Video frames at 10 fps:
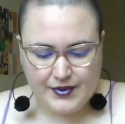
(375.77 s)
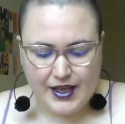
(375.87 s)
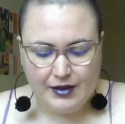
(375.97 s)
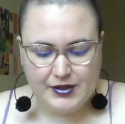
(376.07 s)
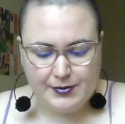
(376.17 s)

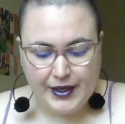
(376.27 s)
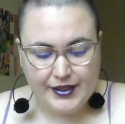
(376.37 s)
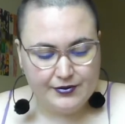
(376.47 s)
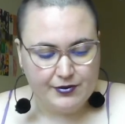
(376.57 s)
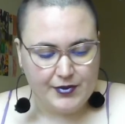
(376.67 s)
I was back
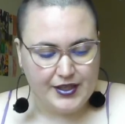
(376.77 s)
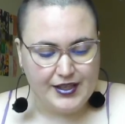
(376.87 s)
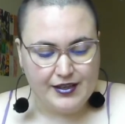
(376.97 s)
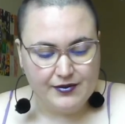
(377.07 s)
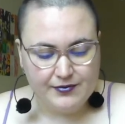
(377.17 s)
in
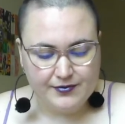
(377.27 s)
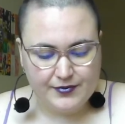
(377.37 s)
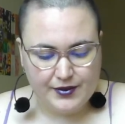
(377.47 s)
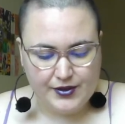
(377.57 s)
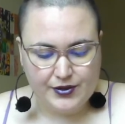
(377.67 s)
Romania
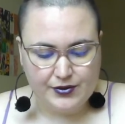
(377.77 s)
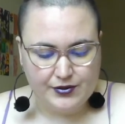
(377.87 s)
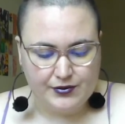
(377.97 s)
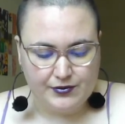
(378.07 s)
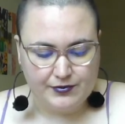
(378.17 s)

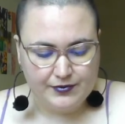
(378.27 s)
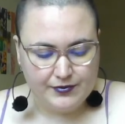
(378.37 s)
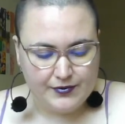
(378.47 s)
to